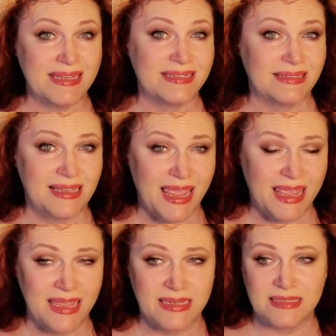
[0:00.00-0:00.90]

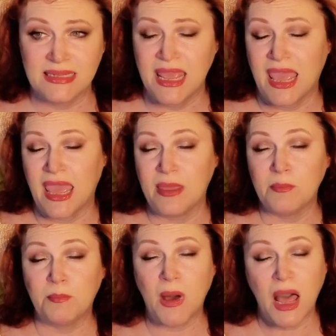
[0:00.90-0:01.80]
land,
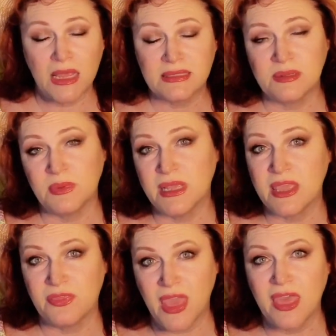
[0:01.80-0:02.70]
and possibly
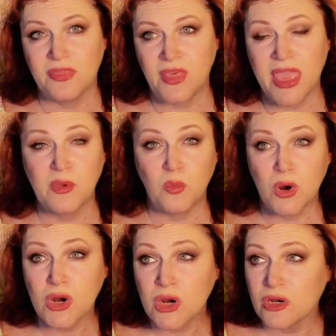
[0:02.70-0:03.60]
that they
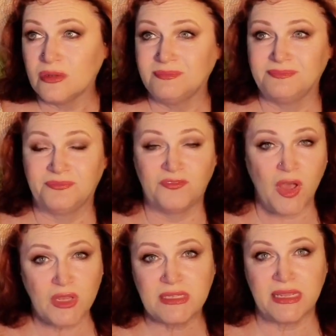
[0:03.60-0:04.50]
were
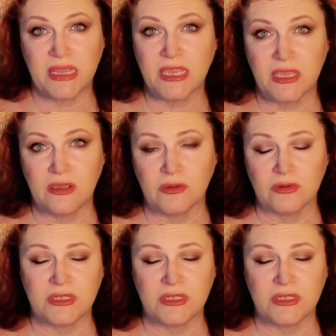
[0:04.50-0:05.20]
falsely accused,